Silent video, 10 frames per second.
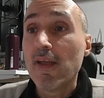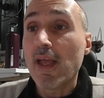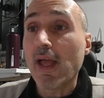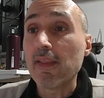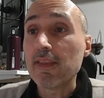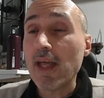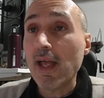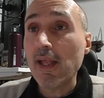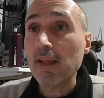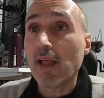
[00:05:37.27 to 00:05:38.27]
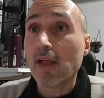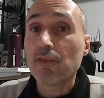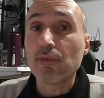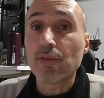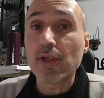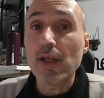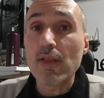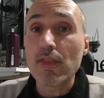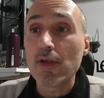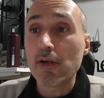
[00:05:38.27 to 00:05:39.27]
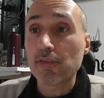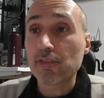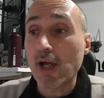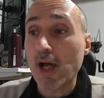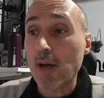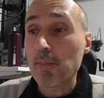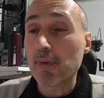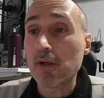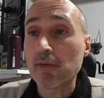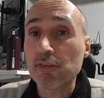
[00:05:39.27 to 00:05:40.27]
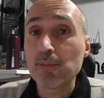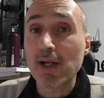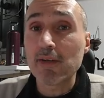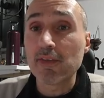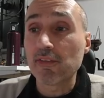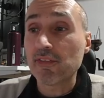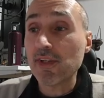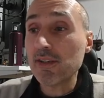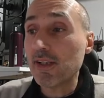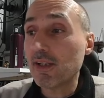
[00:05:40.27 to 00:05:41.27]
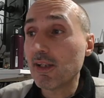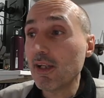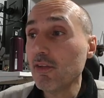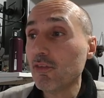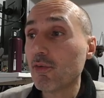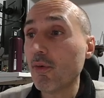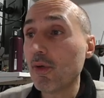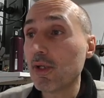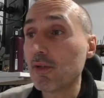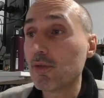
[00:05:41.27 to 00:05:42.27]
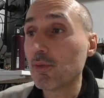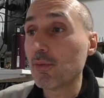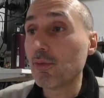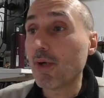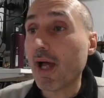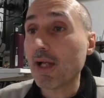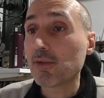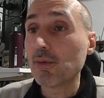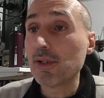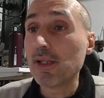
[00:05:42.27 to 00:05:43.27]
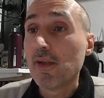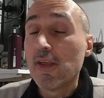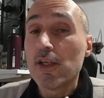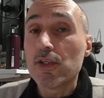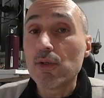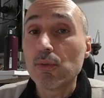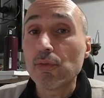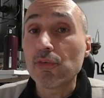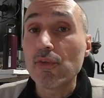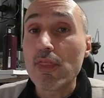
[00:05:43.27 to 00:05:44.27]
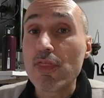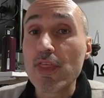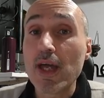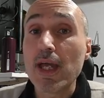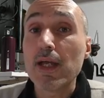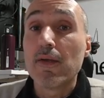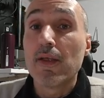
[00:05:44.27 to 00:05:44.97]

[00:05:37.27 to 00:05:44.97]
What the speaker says: And then as you see, there's a progress bar that is starting. It is going to actually use the